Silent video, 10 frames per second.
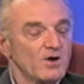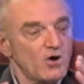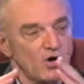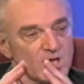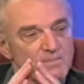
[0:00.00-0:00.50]

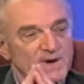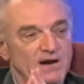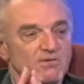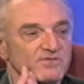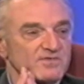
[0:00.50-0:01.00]
All the
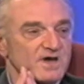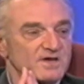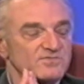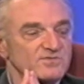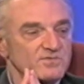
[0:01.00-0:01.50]
power is
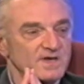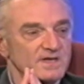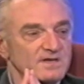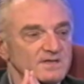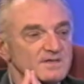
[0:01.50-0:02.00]

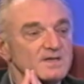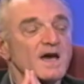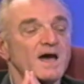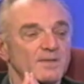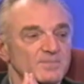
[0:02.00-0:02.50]
concentrated at the top.